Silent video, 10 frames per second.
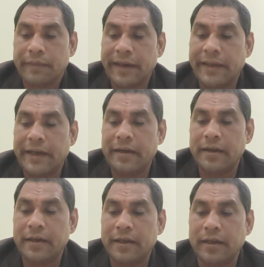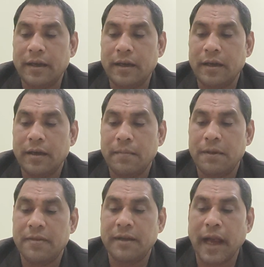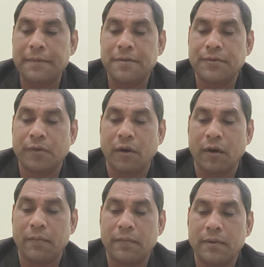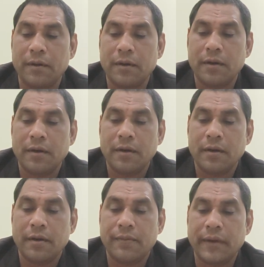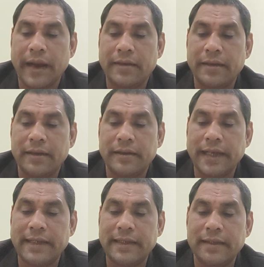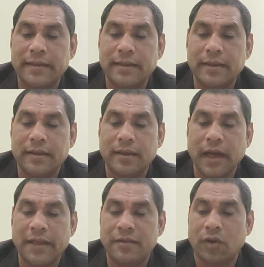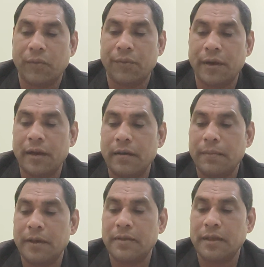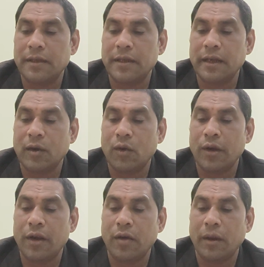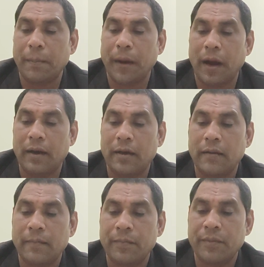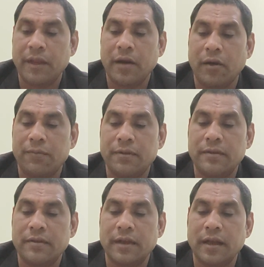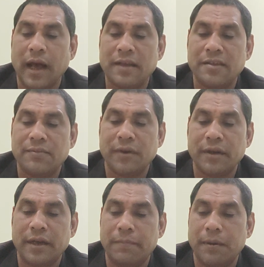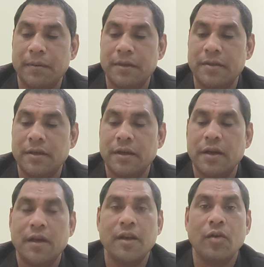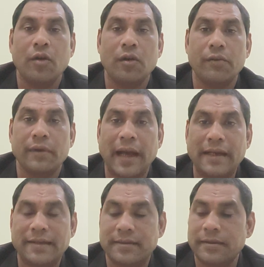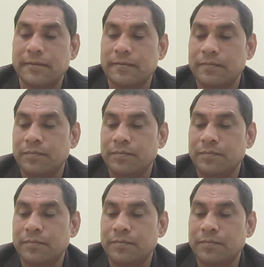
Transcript: maintained in the prescribed form, reflecting changes in the rights of a person in a holding or a part thereof since the last finally published record of rights.